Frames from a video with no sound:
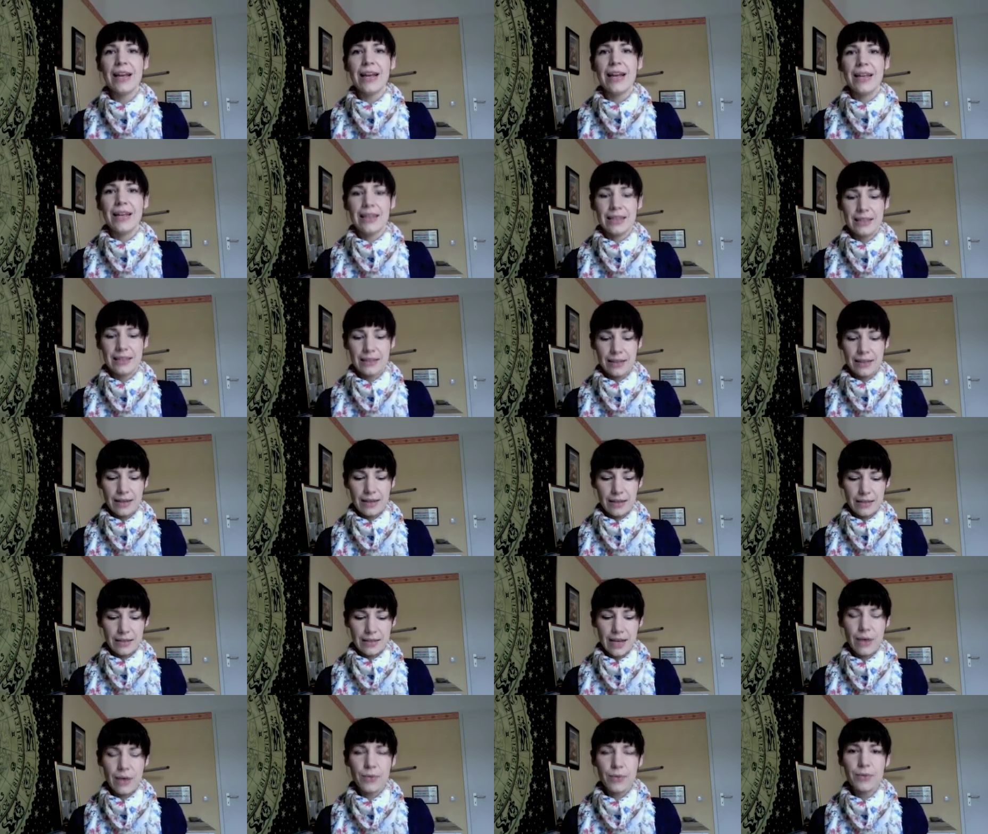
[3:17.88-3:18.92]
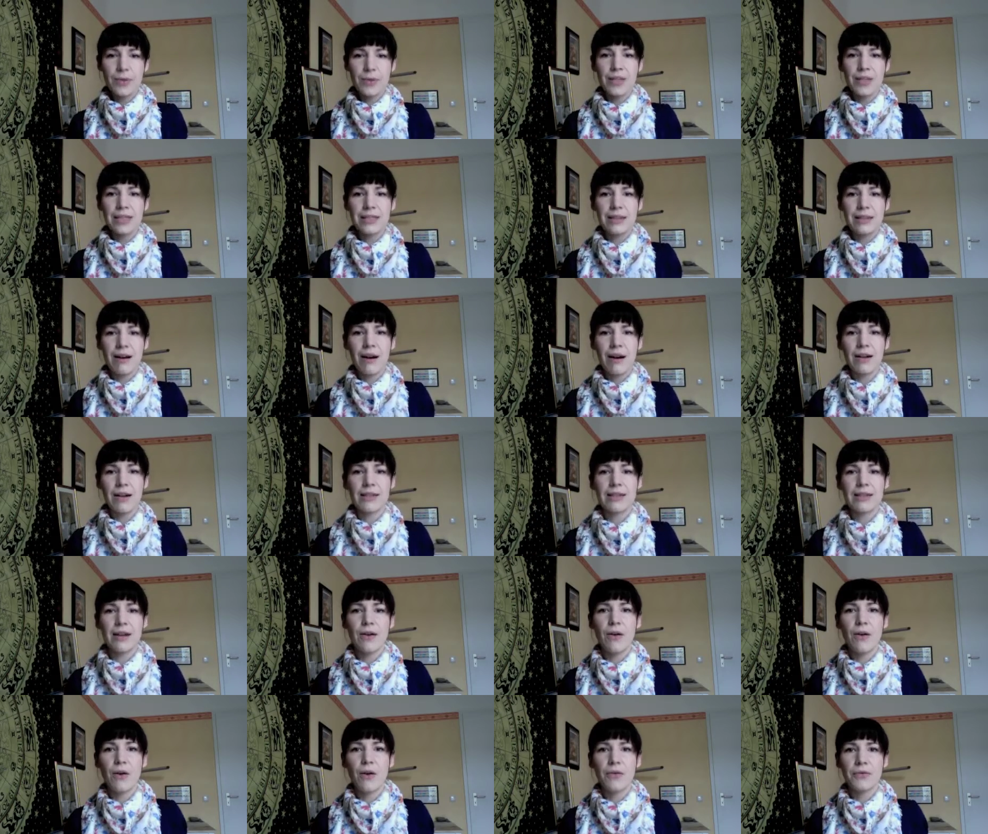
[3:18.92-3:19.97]
in tarot, these cards
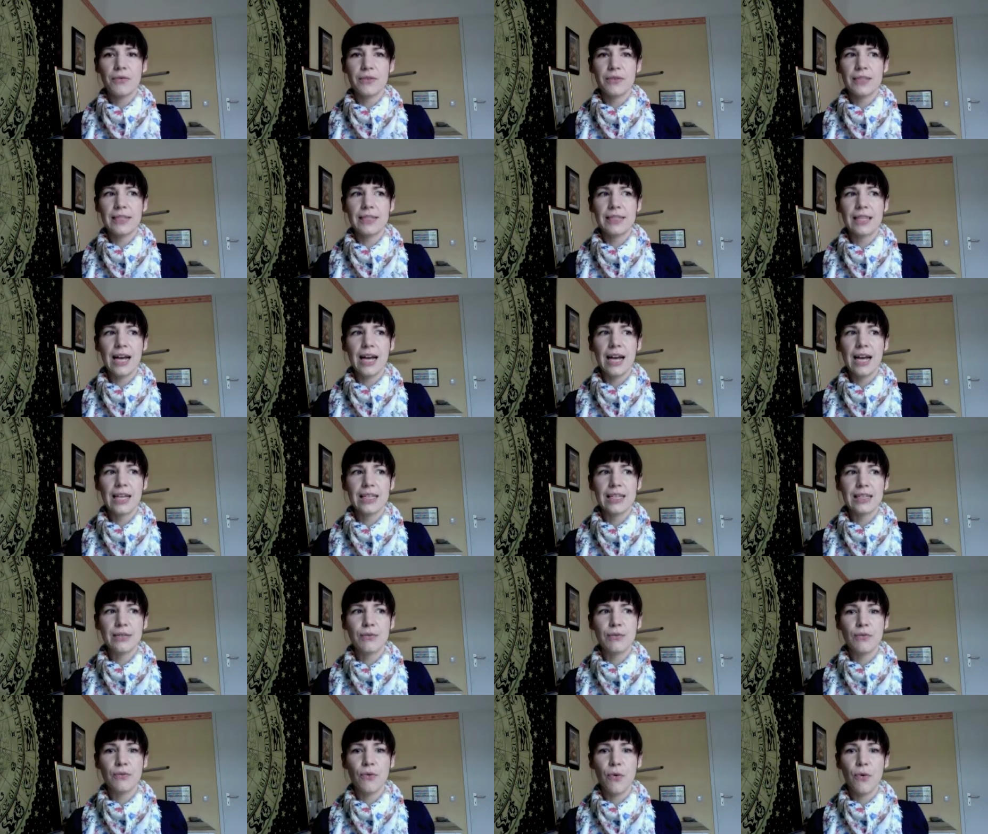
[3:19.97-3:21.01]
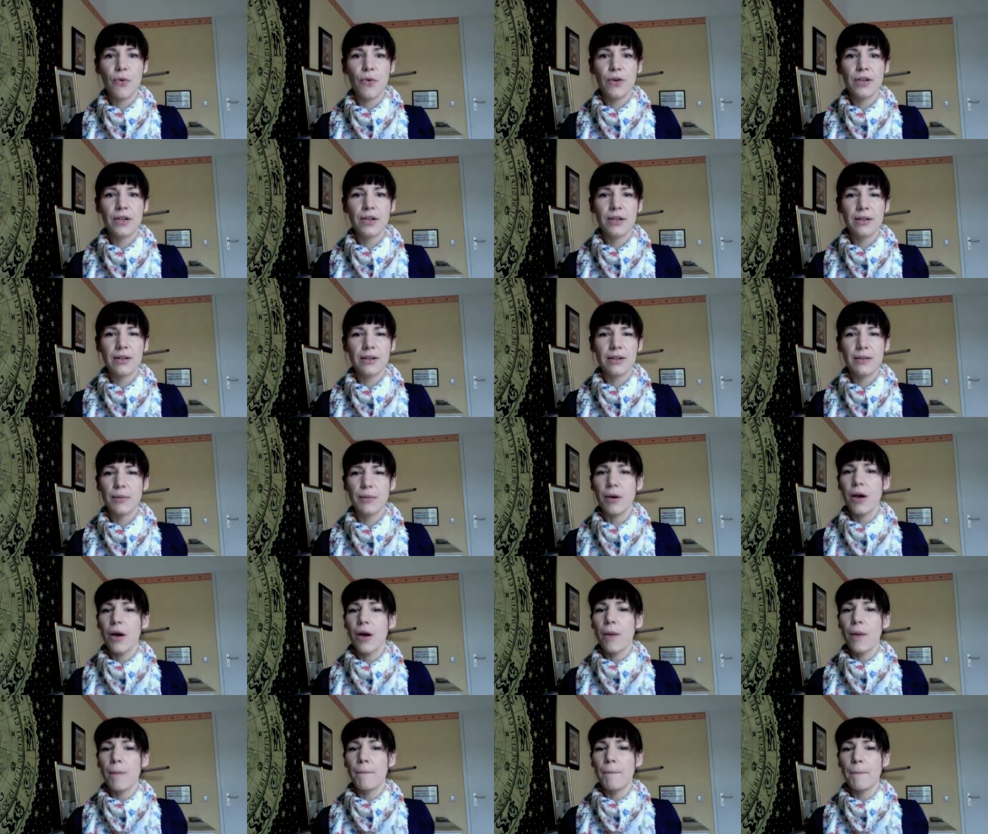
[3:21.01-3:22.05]
are often signs for
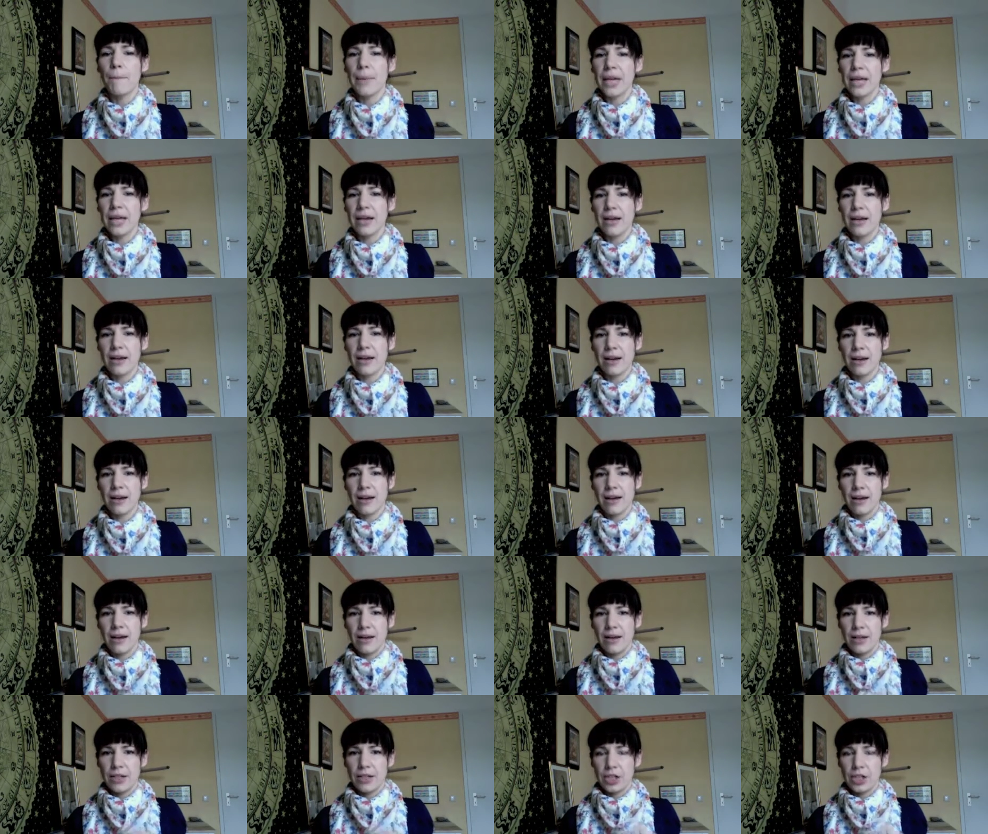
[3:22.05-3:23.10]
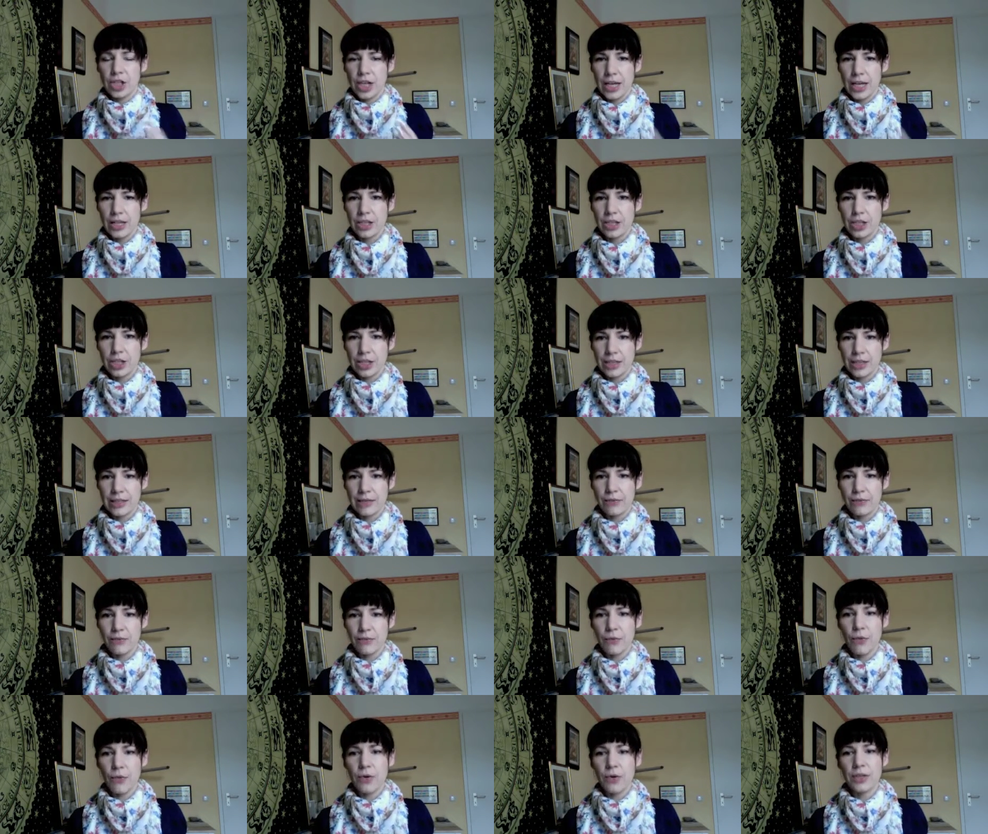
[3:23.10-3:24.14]
big changes,
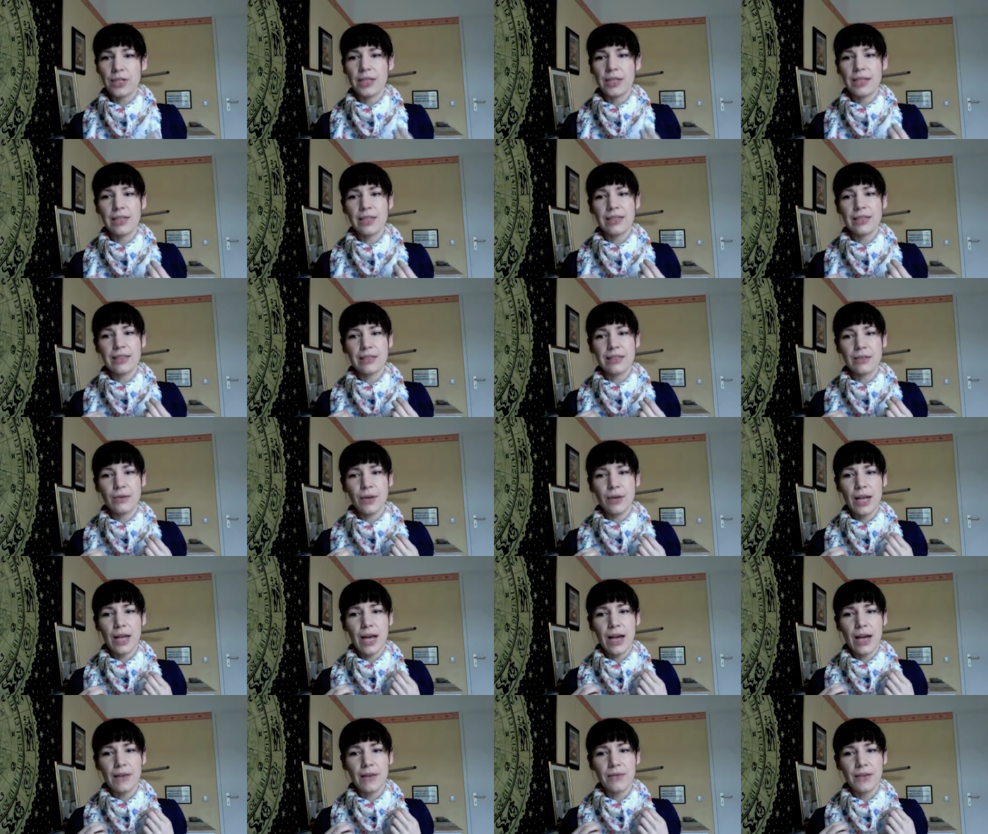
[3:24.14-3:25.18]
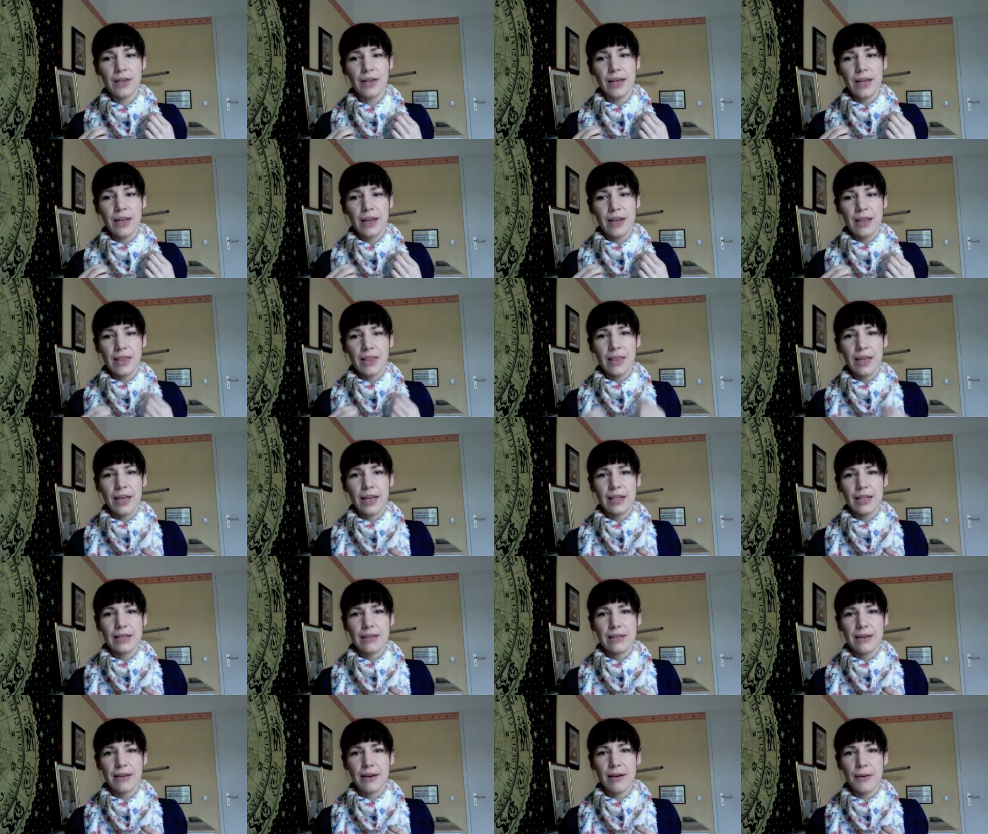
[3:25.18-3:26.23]
for things in your life
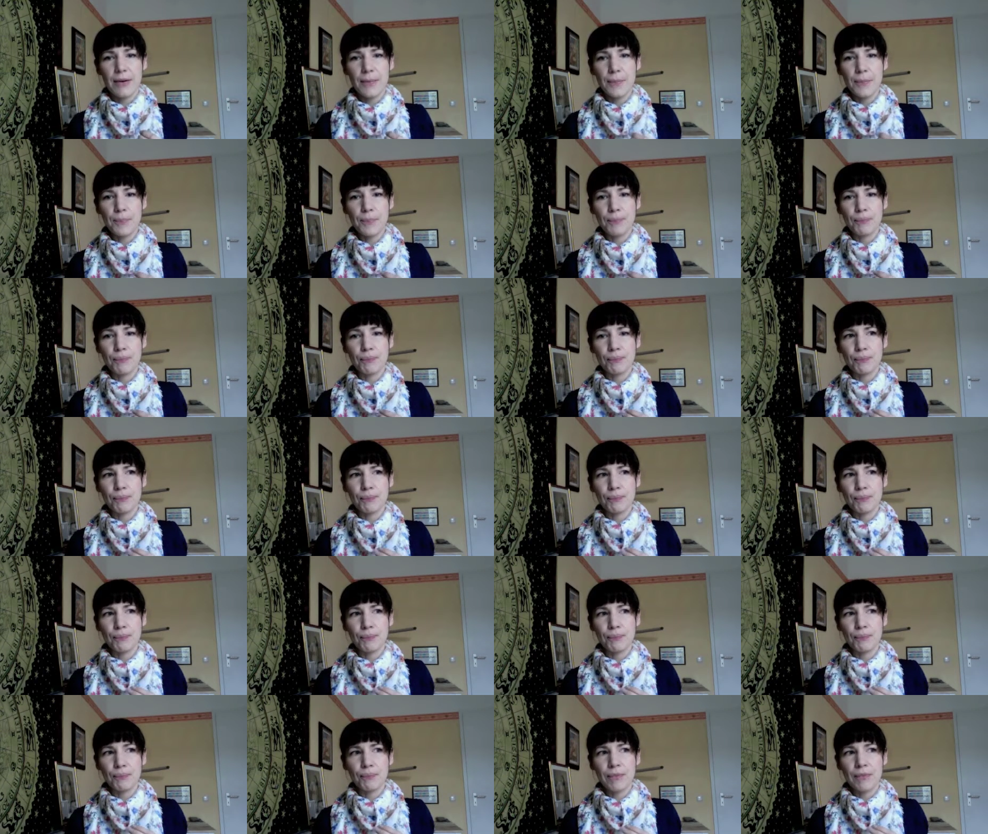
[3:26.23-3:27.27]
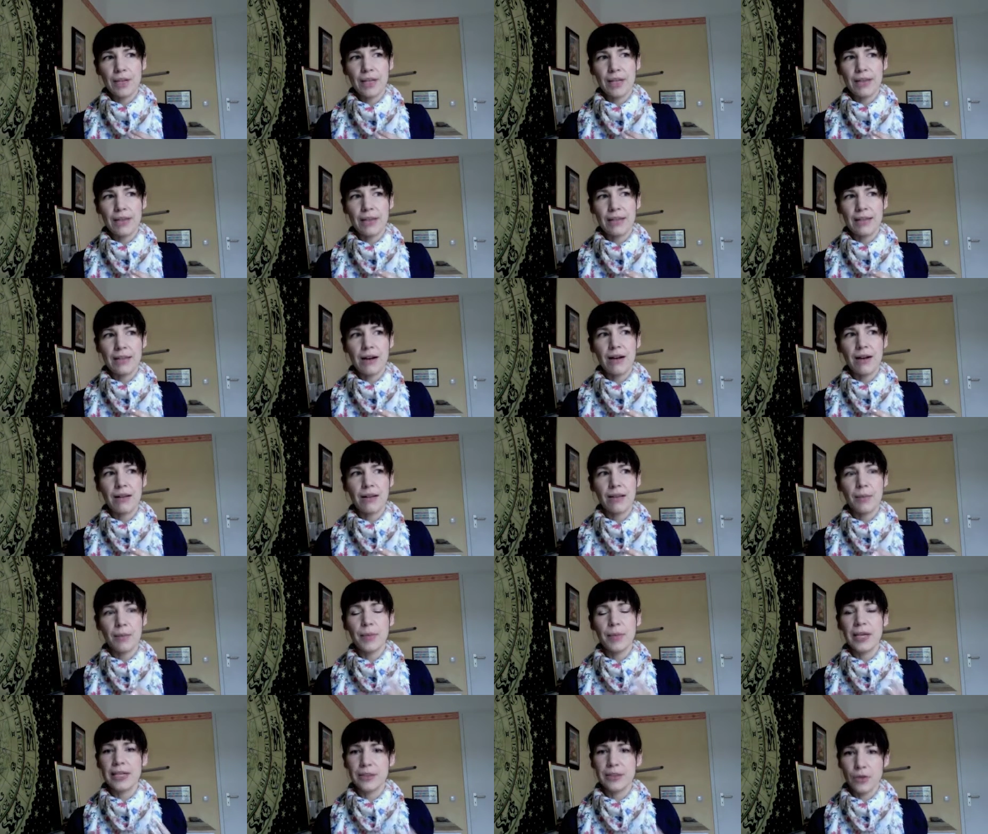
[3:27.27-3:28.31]
that are the
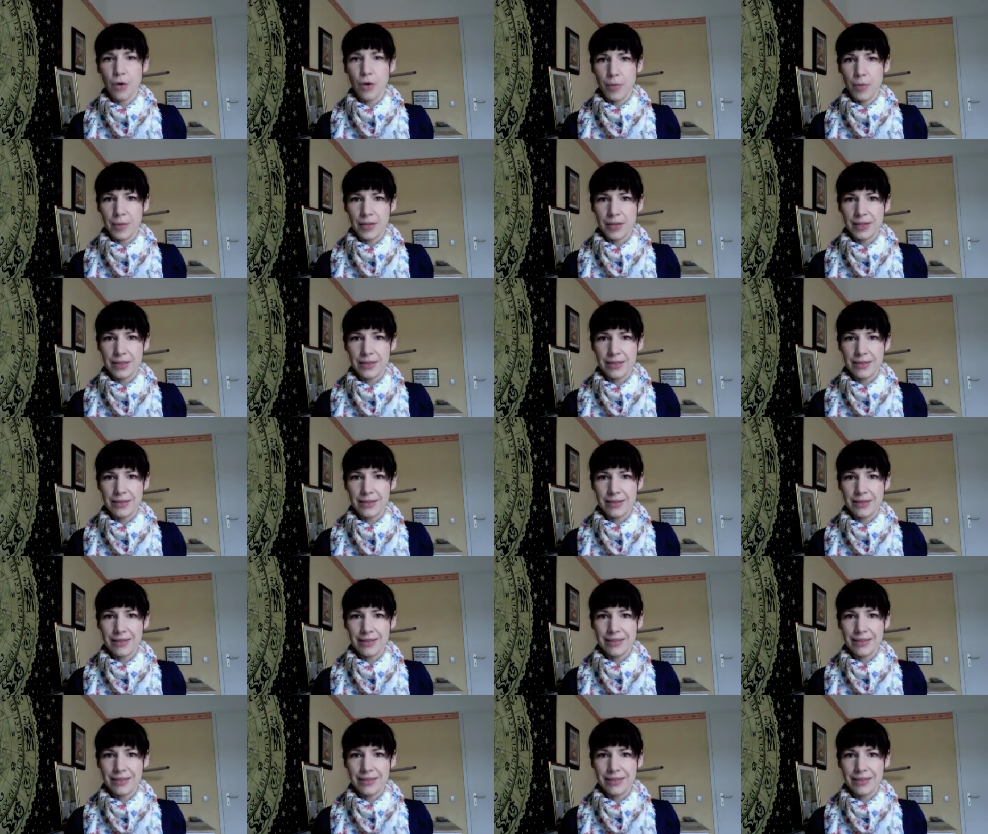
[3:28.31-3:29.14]
big topics.